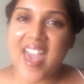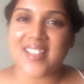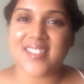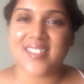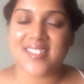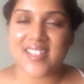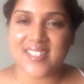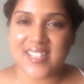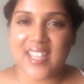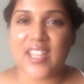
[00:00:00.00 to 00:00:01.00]

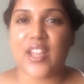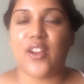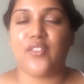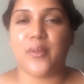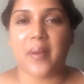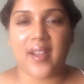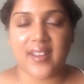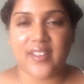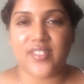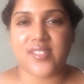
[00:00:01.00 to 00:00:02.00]
and taking care of your
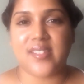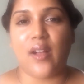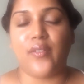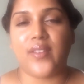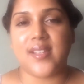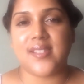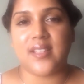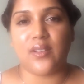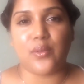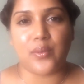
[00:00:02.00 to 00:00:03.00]
body and yourself, because
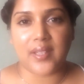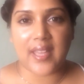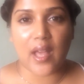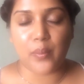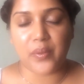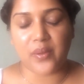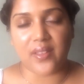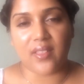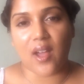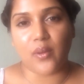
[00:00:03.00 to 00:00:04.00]
it'll really help you in
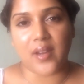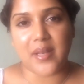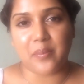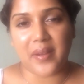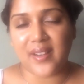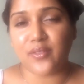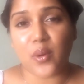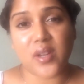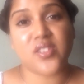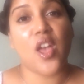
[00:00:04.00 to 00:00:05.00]
the long run. But of
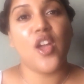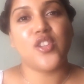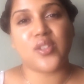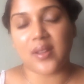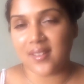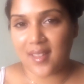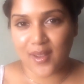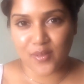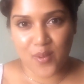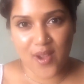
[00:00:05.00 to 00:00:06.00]
course, drink a
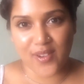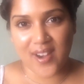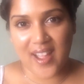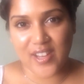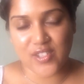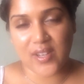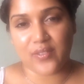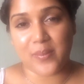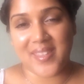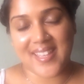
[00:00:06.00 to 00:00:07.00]
lot of water, hydrate
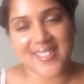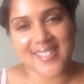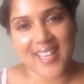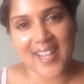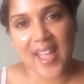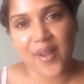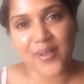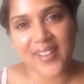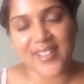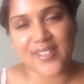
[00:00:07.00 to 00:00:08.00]
from the inside
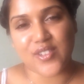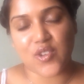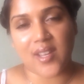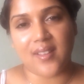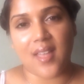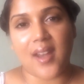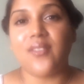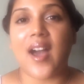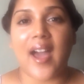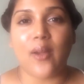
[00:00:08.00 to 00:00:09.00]
out, and drink a lot
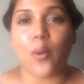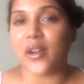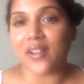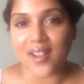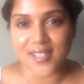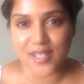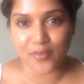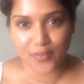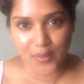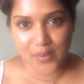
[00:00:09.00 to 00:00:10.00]
of high water
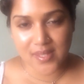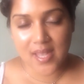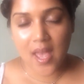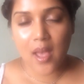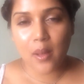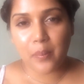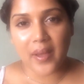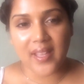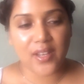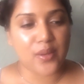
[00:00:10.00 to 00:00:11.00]
content foods.
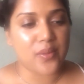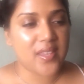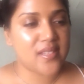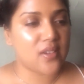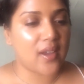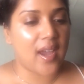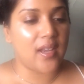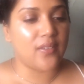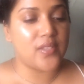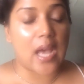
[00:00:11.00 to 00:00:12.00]
But, you know, these are
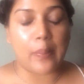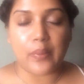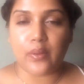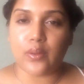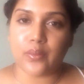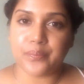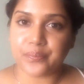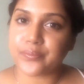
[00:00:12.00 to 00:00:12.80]
kind of topical